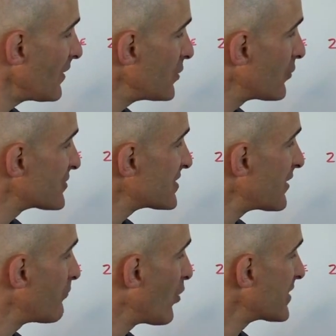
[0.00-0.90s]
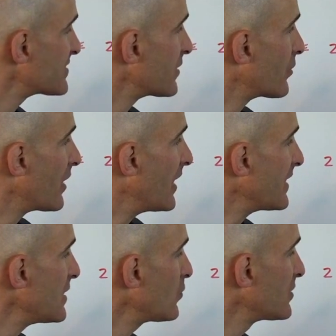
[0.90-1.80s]
you know, the set of points that are uh,
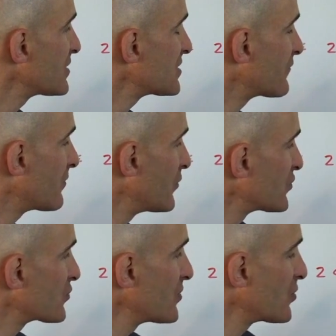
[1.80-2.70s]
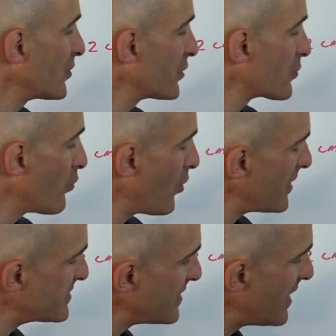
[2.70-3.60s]
equidistant from those three collinear
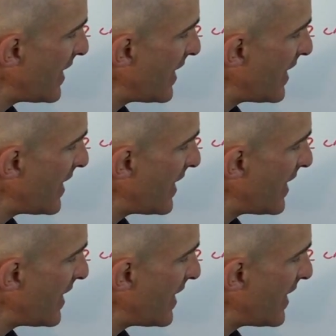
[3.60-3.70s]
points.